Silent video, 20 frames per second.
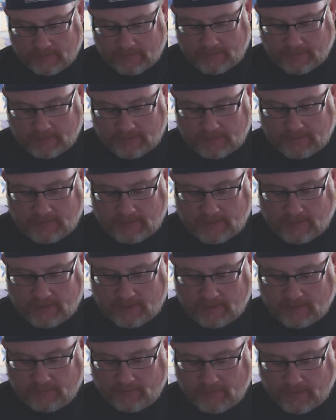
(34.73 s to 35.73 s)
see
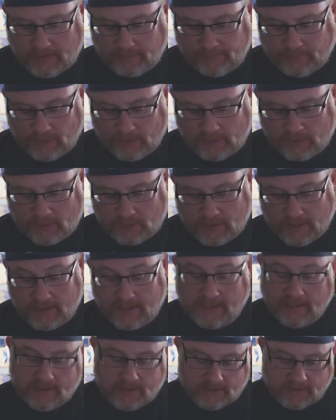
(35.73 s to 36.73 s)
here, my first trade
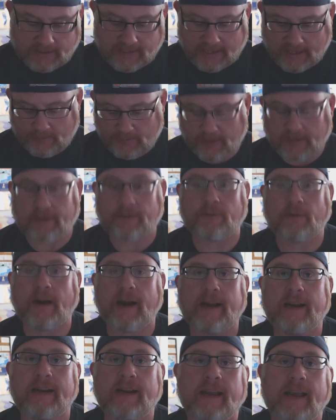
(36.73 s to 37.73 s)
actually came in
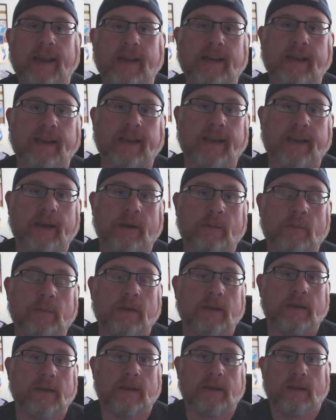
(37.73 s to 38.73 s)
right at 8 a.m.
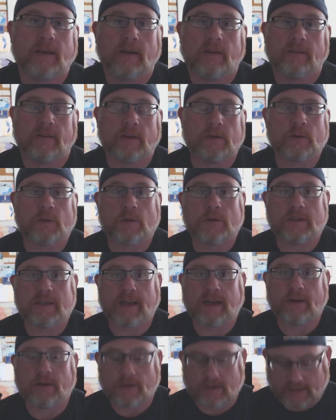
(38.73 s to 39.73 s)
Central
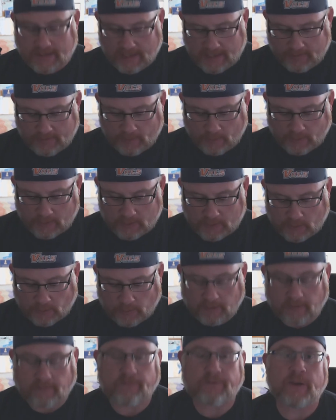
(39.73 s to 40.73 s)
Standard Time. I went
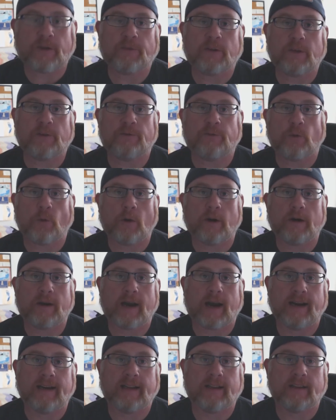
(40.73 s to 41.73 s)
short at
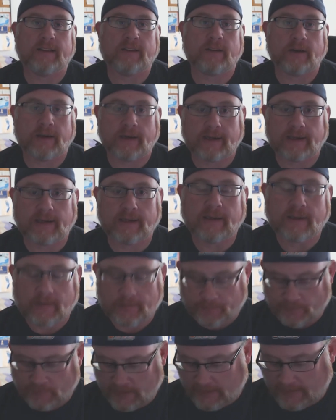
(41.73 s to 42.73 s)
54.93.
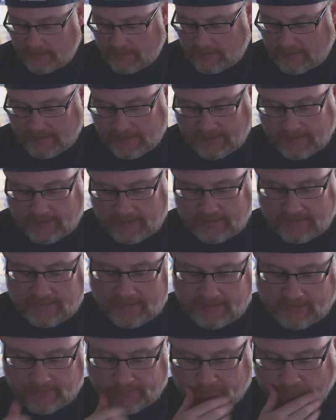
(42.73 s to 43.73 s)
And
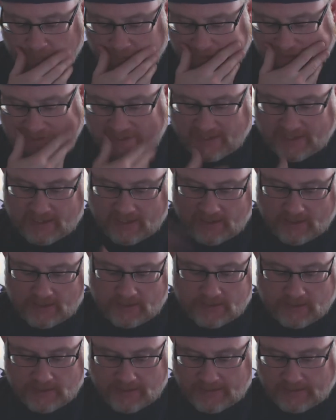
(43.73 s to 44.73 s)
the second
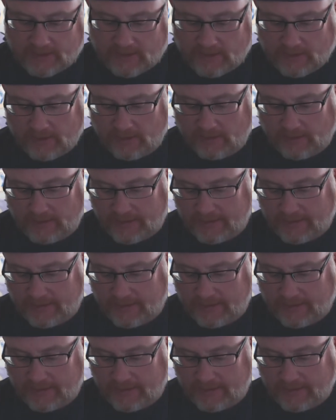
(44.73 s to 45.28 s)
contract, you can look